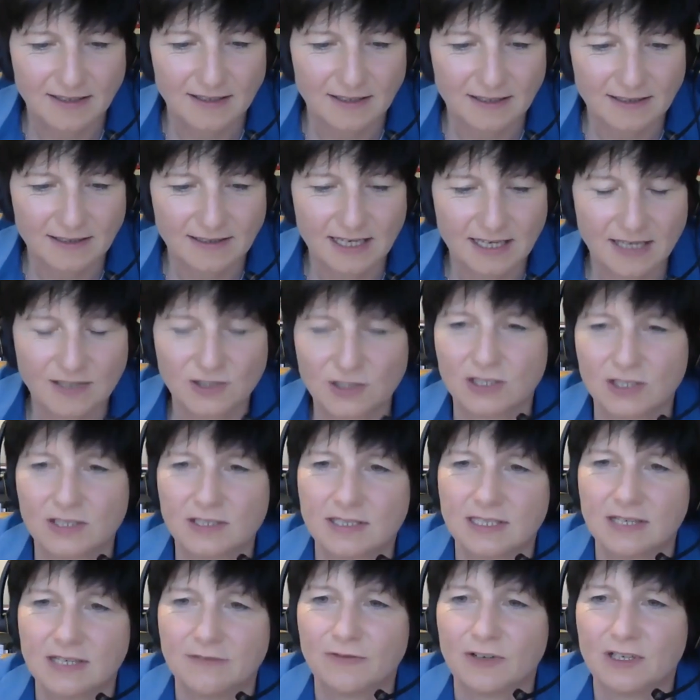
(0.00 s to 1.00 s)
is that
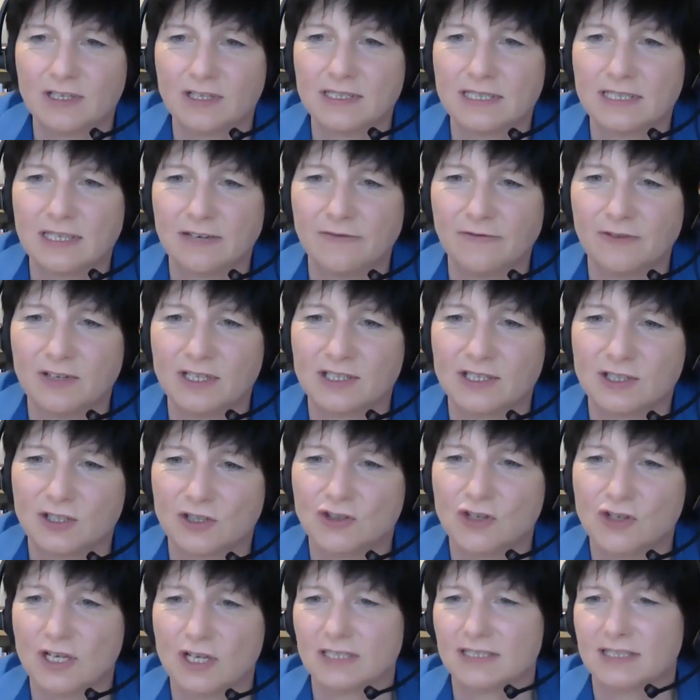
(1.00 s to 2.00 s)
just different sort
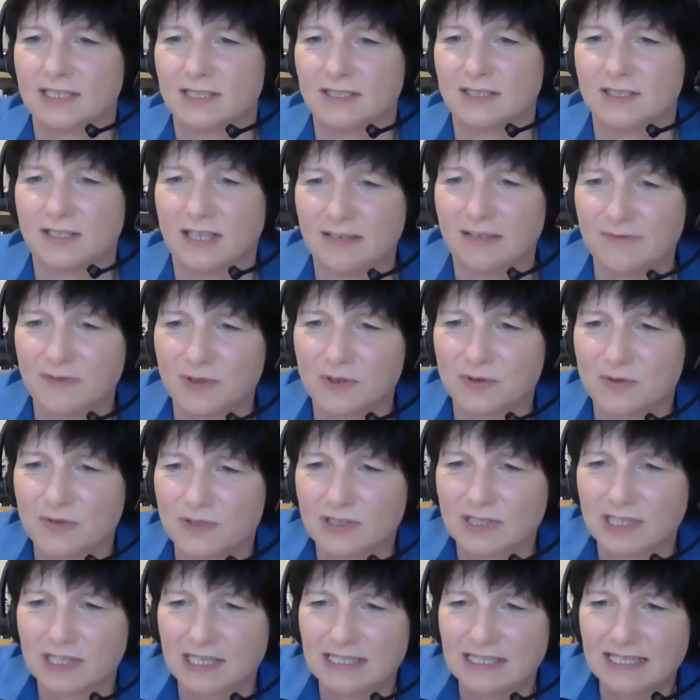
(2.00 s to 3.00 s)
of trucks that deliver
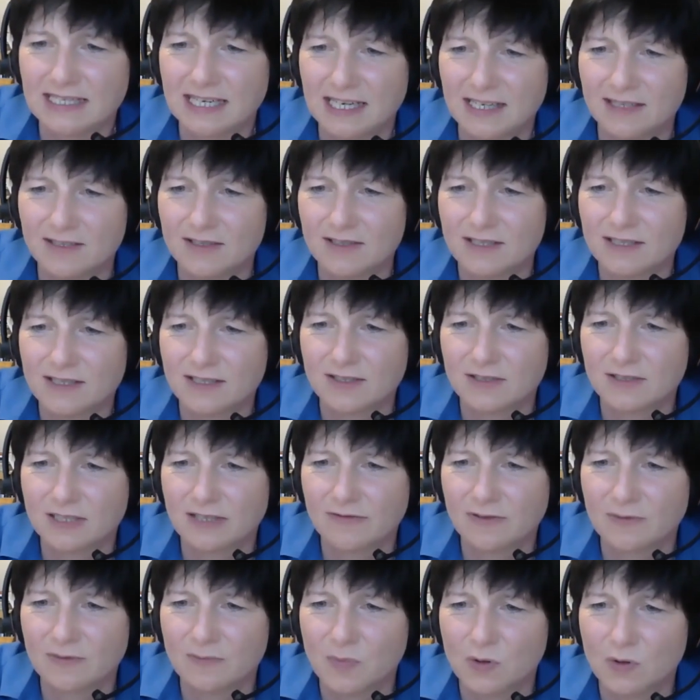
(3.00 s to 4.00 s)
those containers to
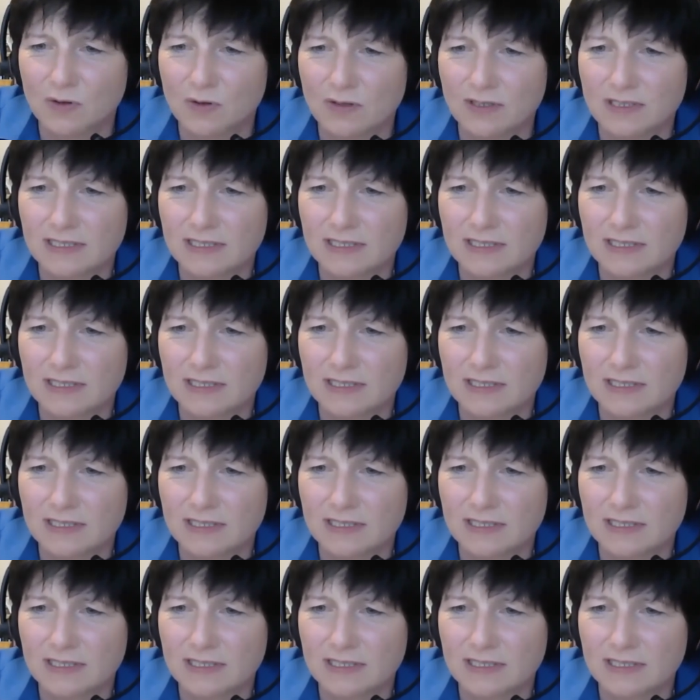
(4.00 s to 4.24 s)
different ports?